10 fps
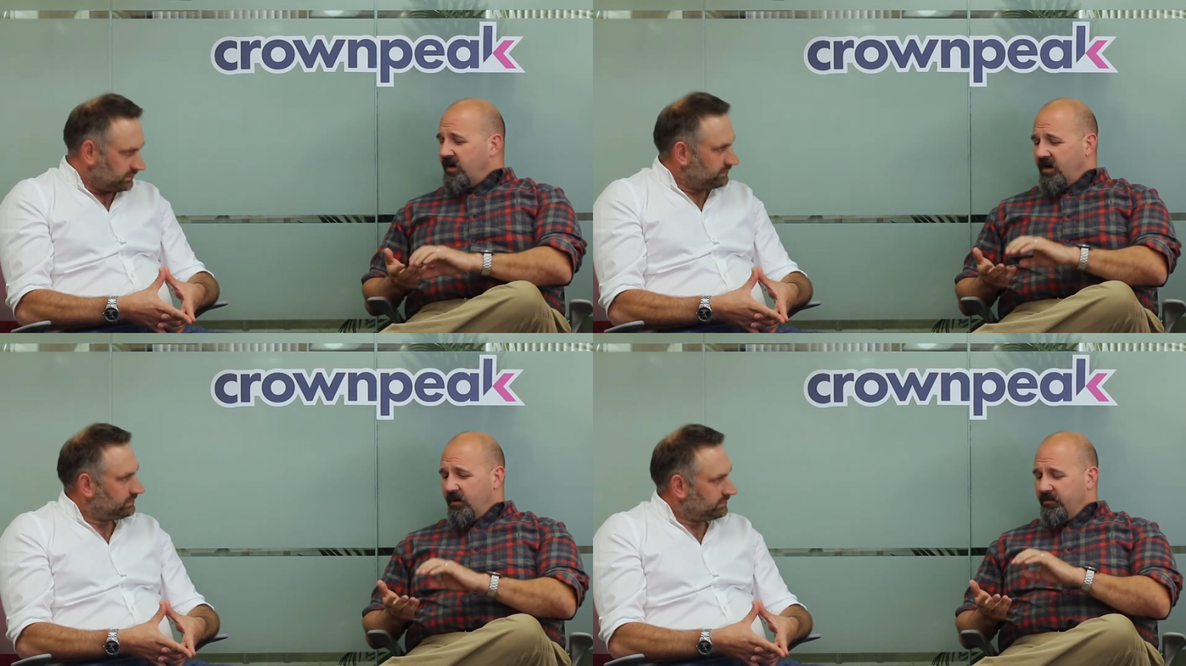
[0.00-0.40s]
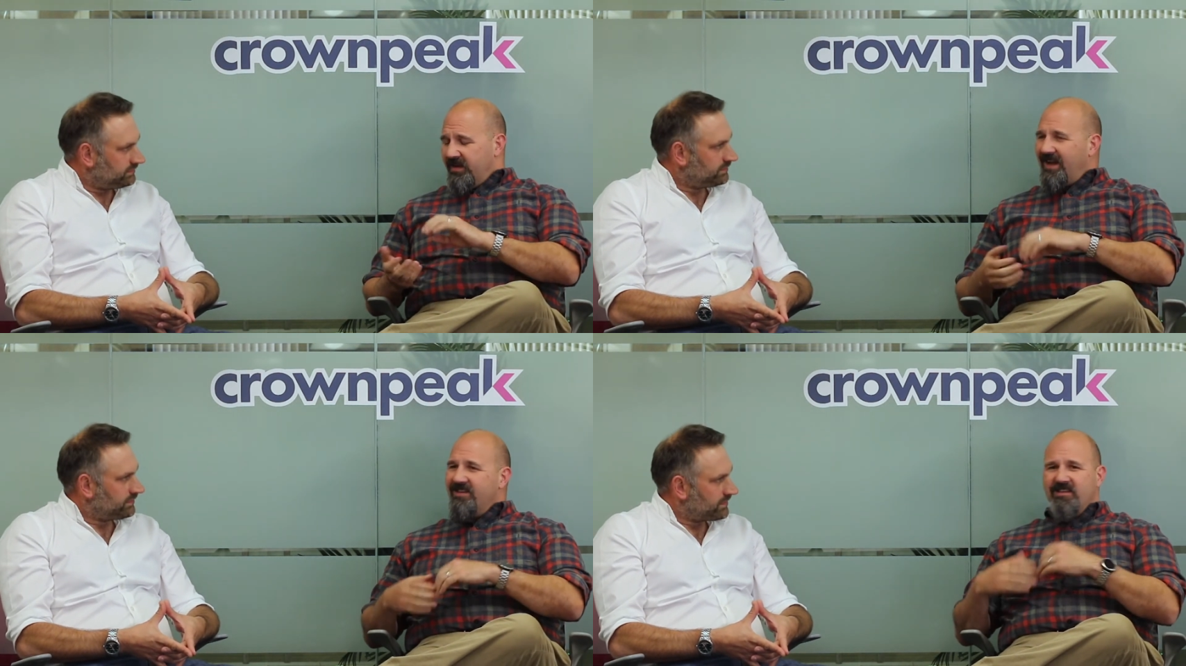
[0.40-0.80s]
Speaker 1: Uh,
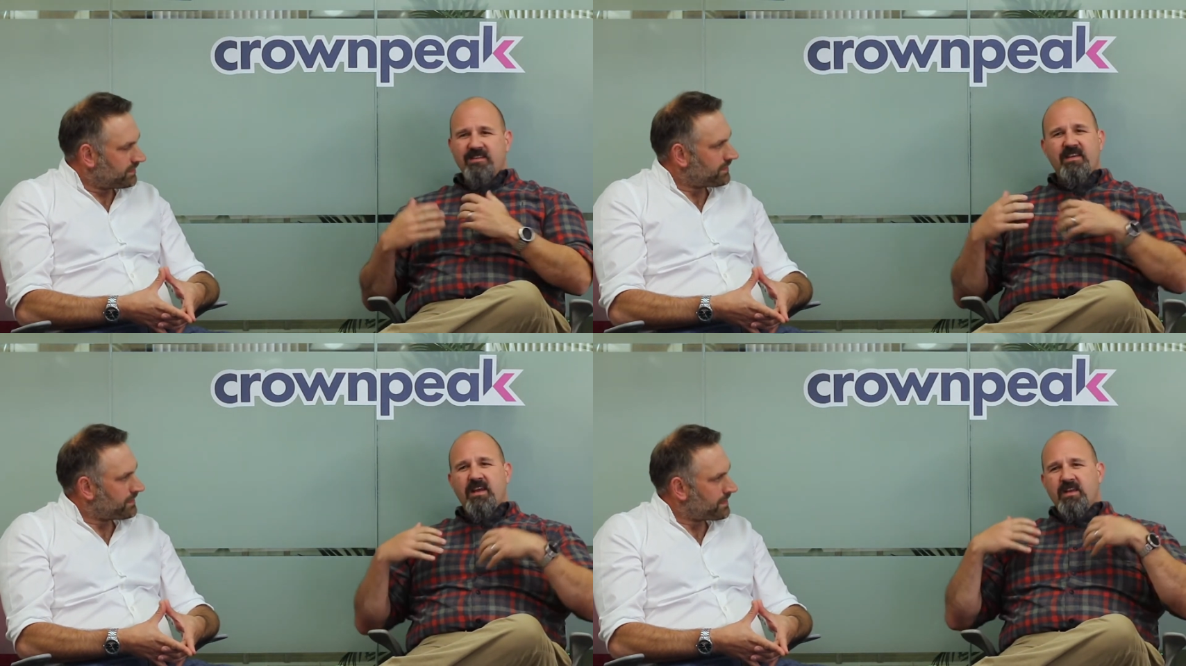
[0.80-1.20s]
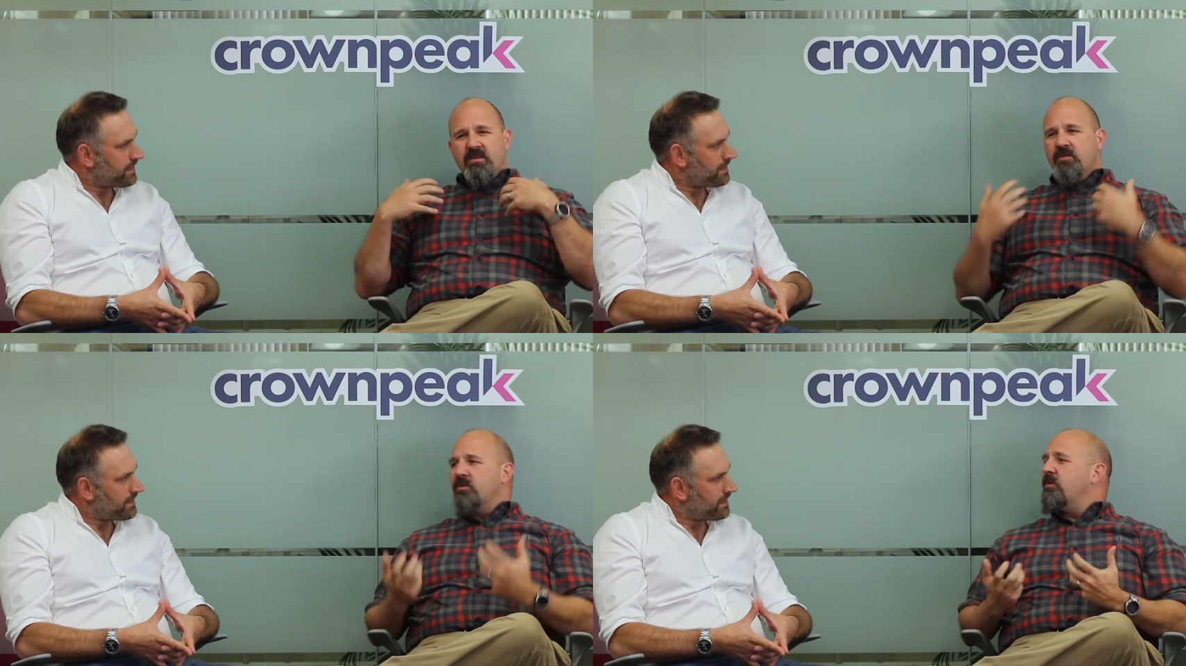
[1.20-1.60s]
the idea that
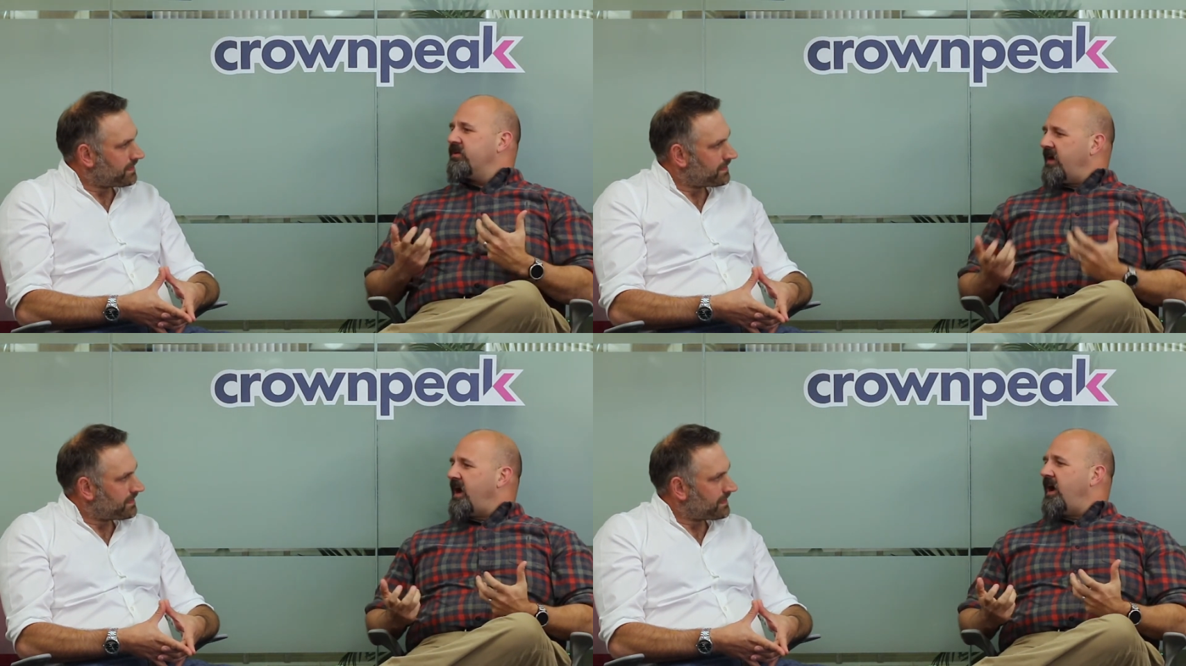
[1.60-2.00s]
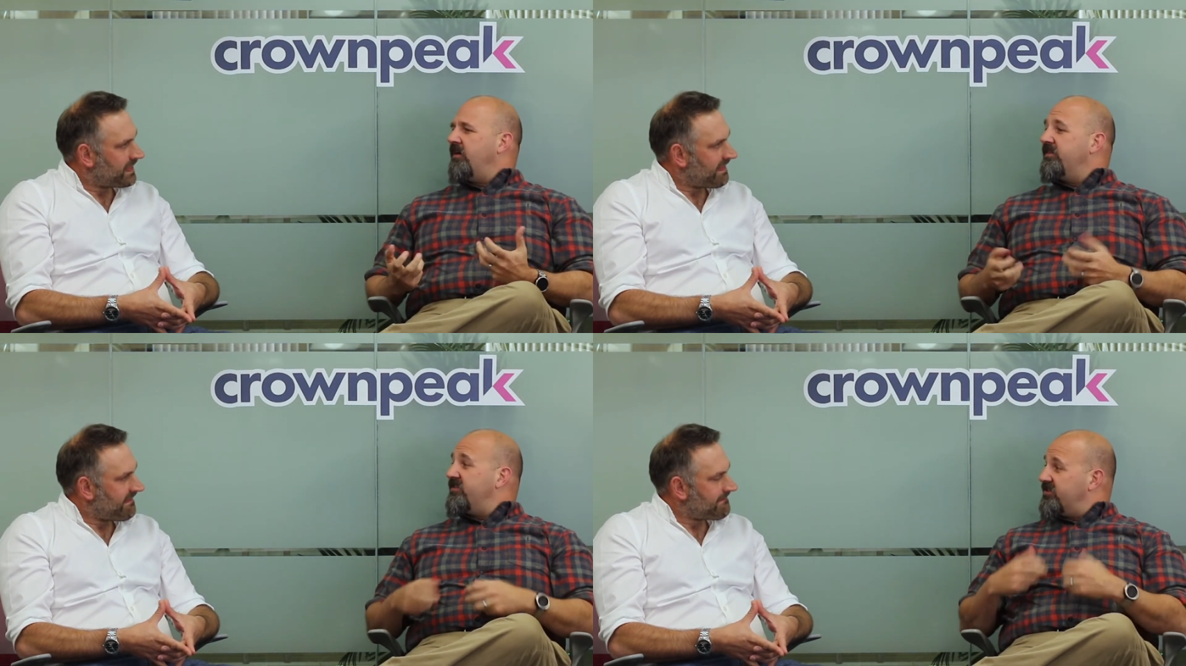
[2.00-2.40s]
you're going to
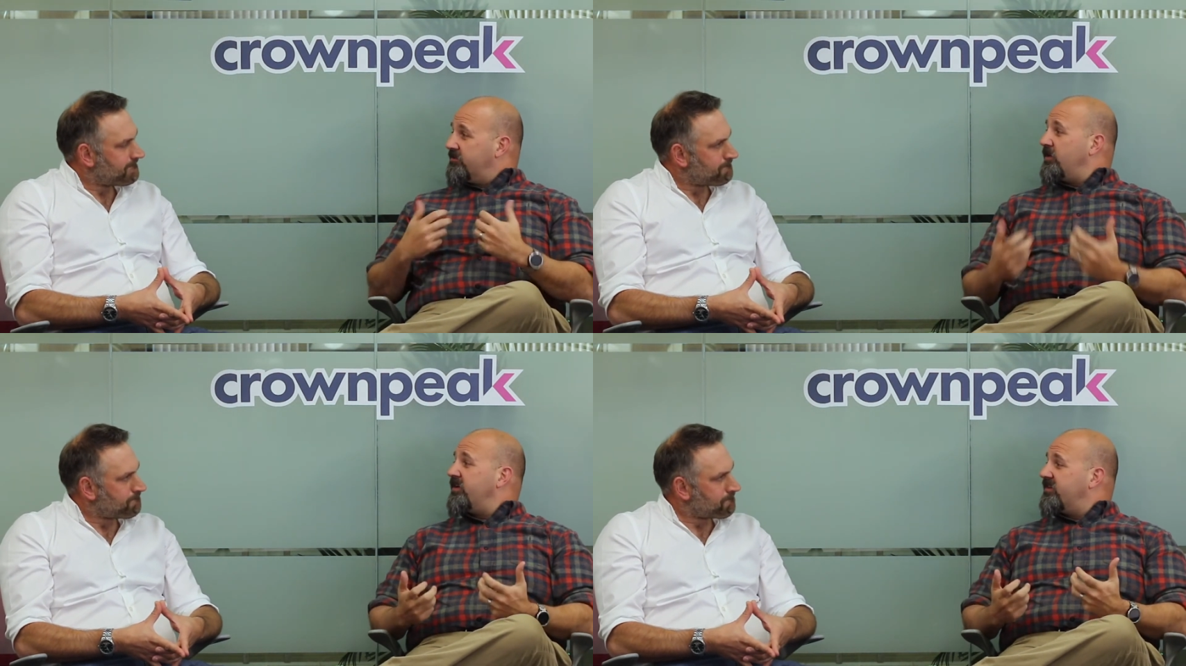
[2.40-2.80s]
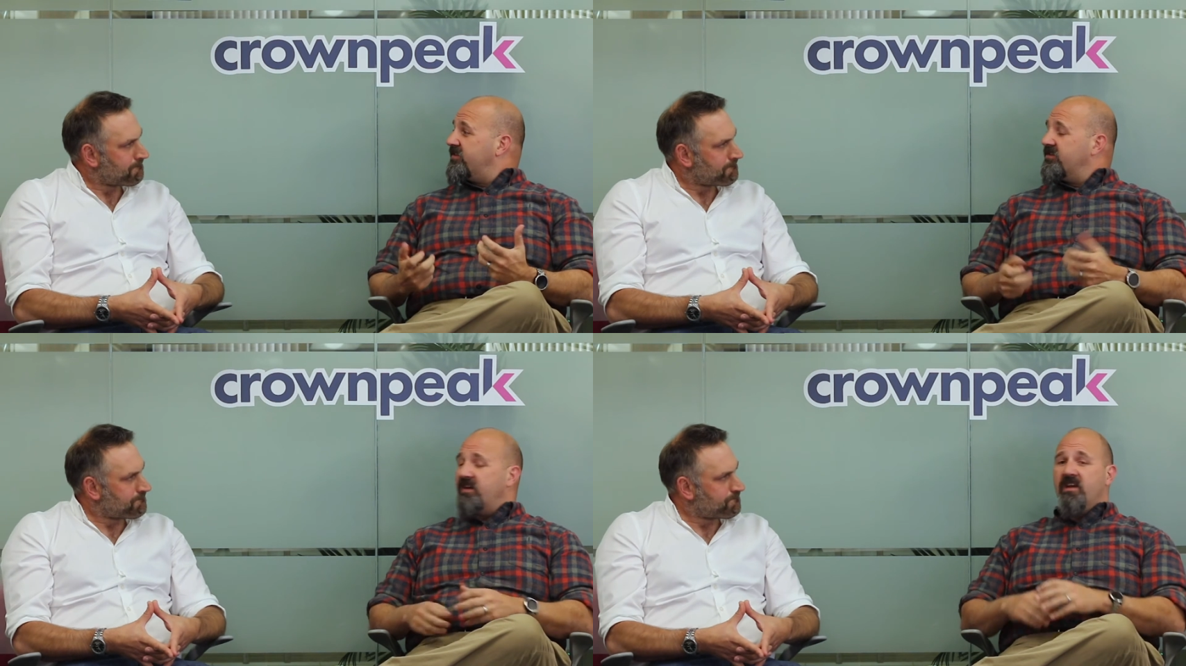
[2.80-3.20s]
have these experiences